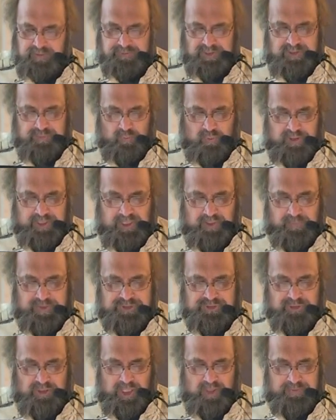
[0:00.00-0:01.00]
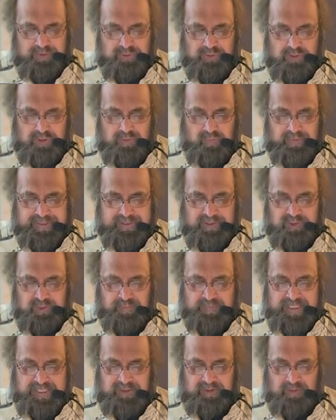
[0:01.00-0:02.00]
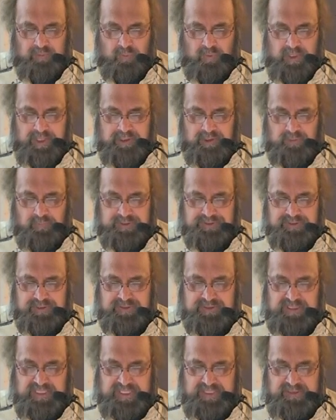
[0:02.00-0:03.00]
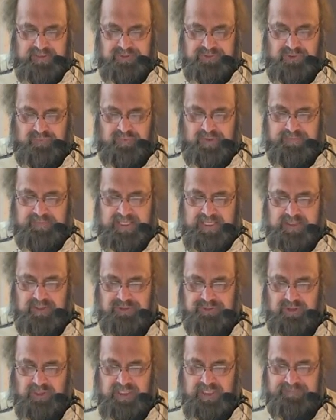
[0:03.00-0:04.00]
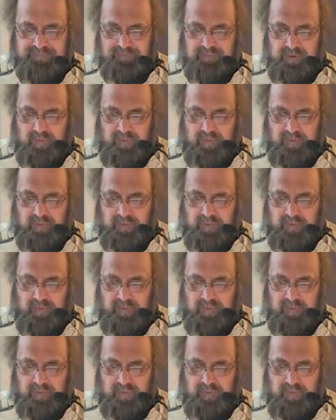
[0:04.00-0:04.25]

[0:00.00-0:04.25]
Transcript: This morning we saw and heard whales beating the water with their tails three miles off,